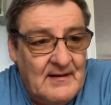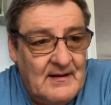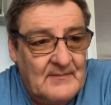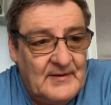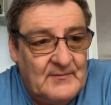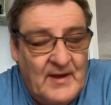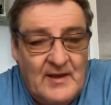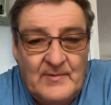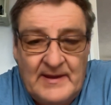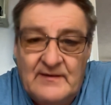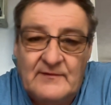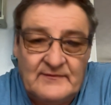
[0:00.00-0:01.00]
I mean, where
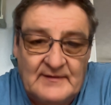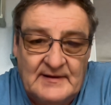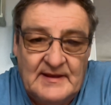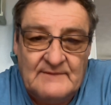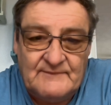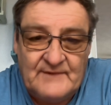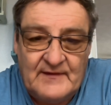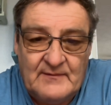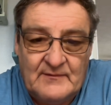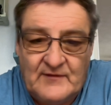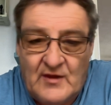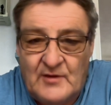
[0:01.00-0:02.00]
we used to live, it
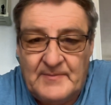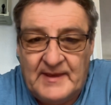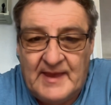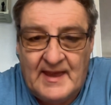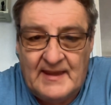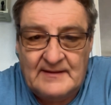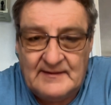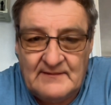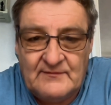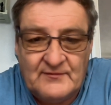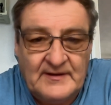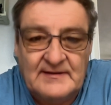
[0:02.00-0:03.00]
was Kirby Kane
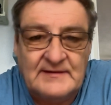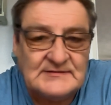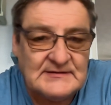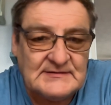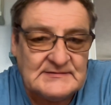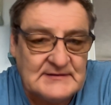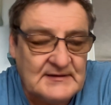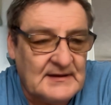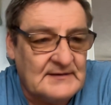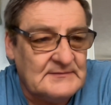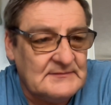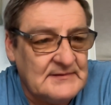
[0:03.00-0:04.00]
in 3 digits, you
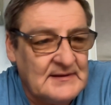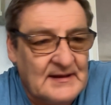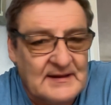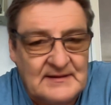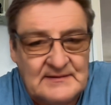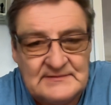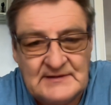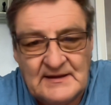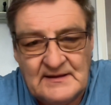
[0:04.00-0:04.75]
know, and